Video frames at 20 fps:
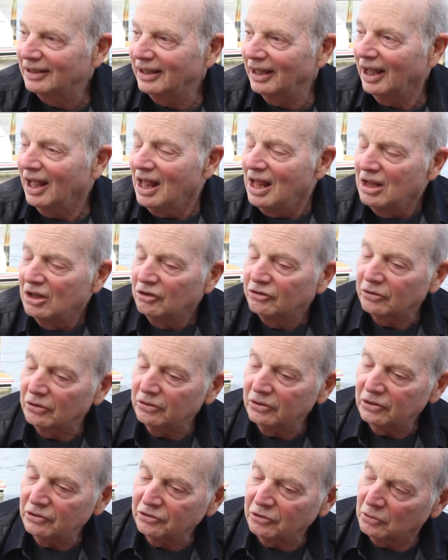Yeah.
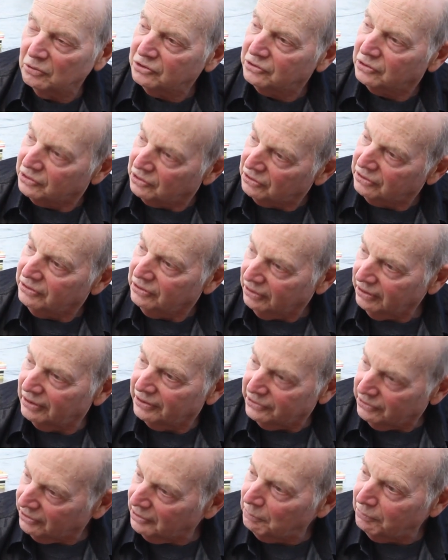So so so you're, you're
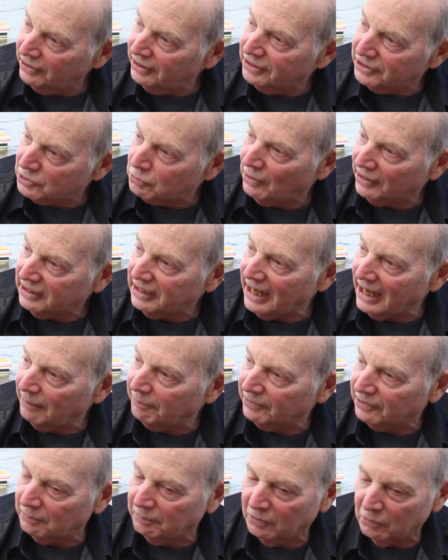gonna you're gonna put in the sweat
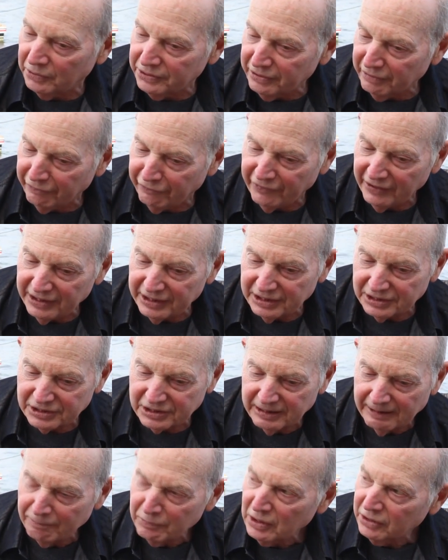capital, but when yeah. you're
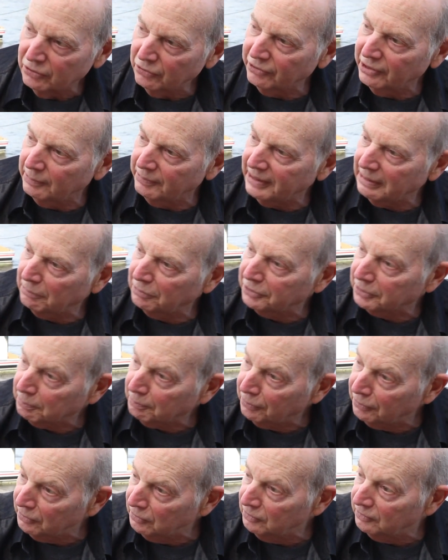finished, you're gonna be able to
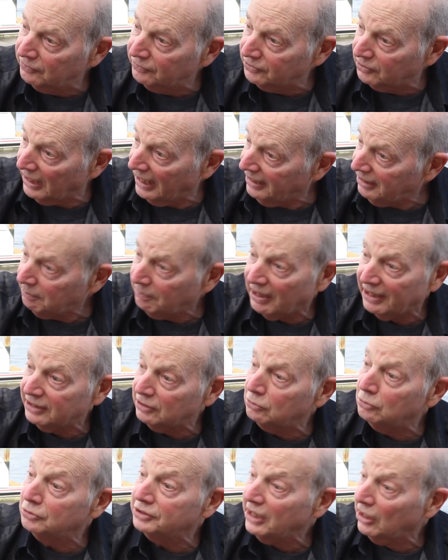prove to
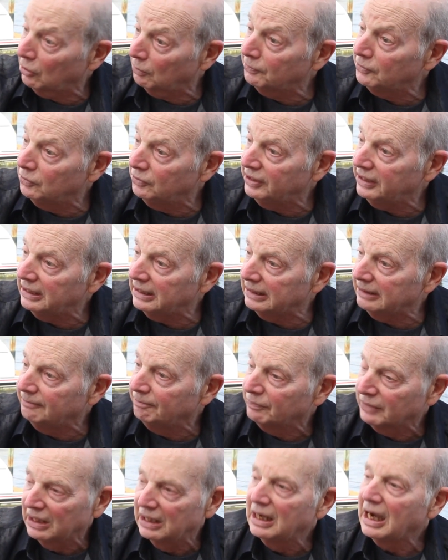anybody whose help you need
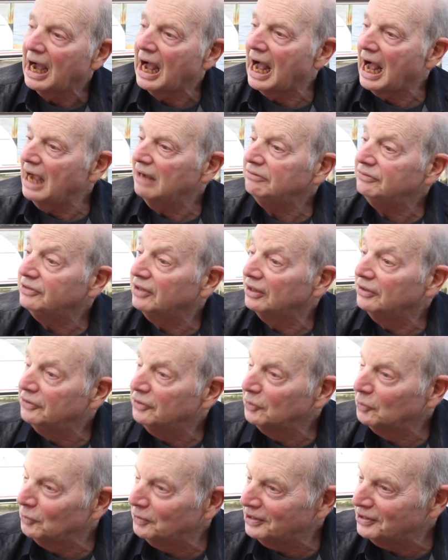I've
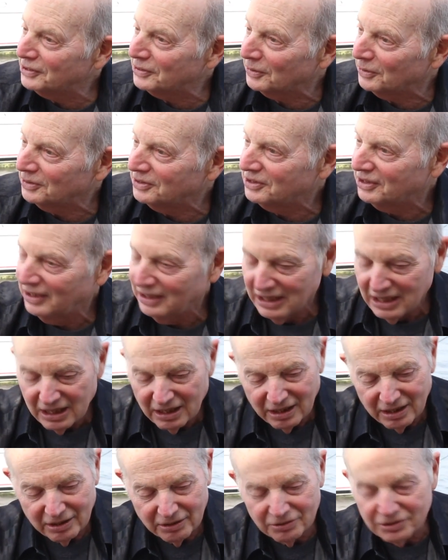done the research.
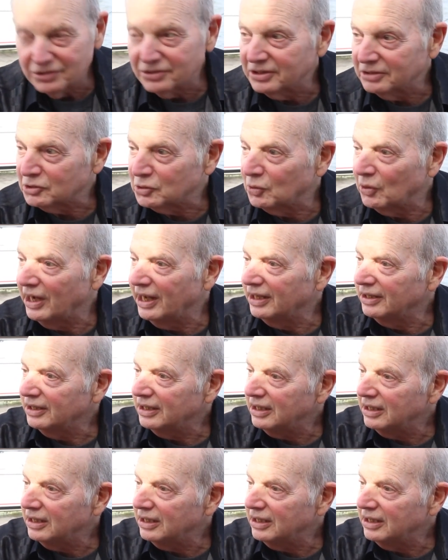Here's the trend.